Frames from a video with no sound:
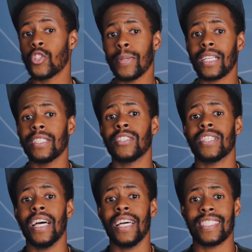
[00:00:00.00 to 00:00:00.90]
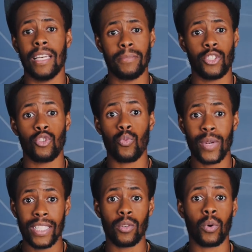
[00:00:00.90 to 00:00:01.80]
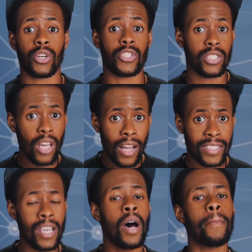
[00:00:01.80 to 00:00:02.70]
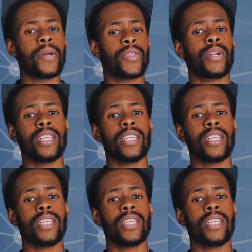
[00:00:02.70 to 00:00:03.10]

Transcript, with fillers: To be clear, they're not attempting to read the workers' thoughts, but their